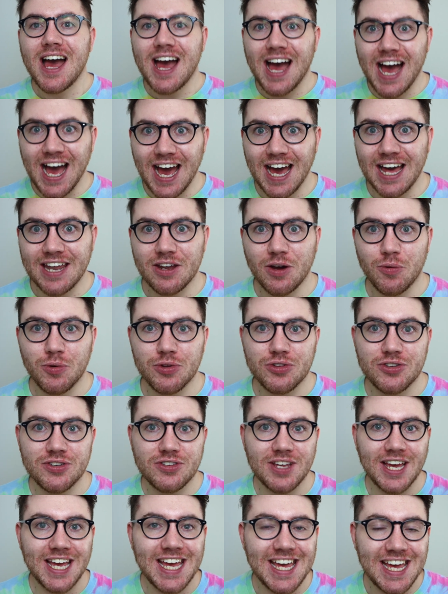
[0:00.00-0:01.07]
and I want you
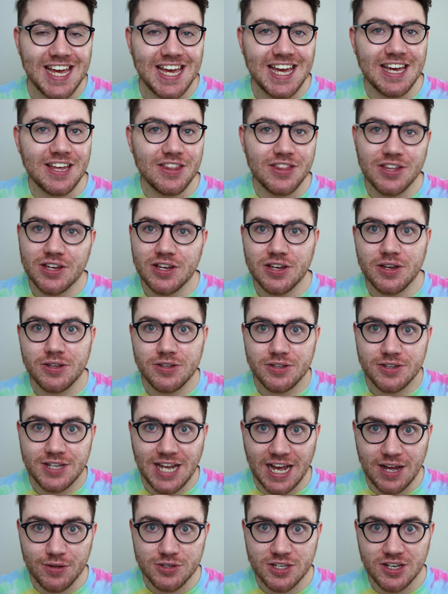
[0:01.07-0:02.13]
to hear the
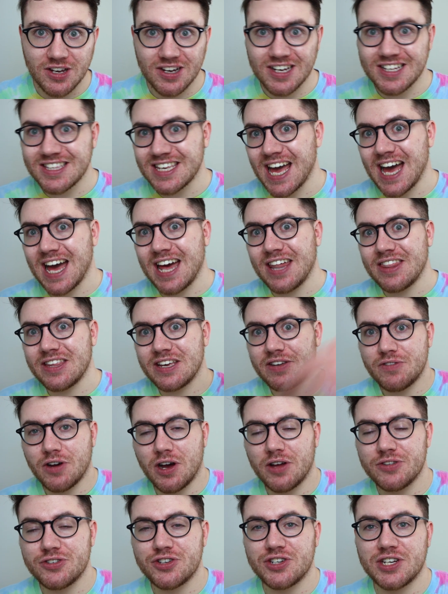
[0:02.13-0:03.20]
downsides and the
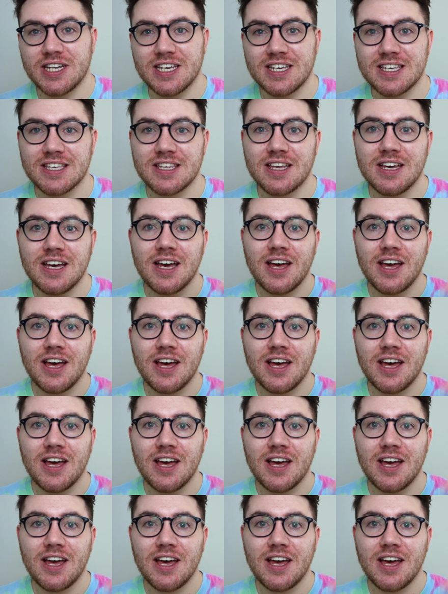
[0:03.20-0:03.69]
advantages